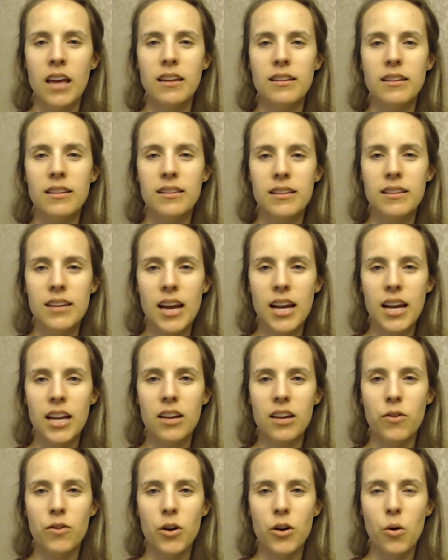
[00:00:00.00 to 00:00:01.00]

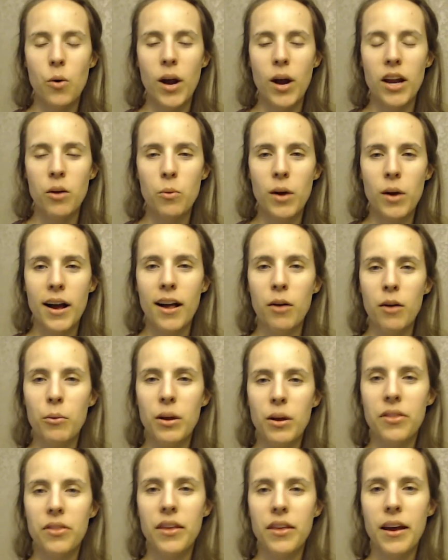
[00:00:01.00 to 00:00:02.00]
studied for quite a while
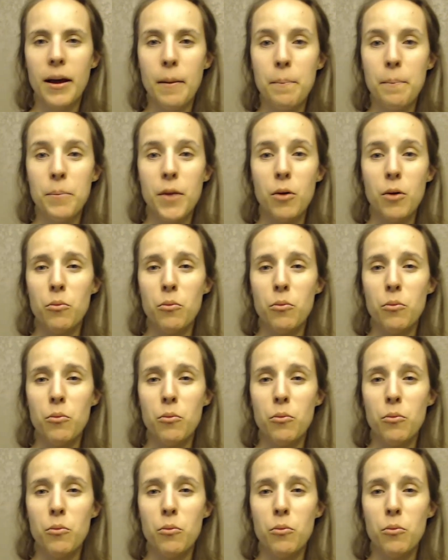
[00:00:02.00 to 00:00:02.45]
with um,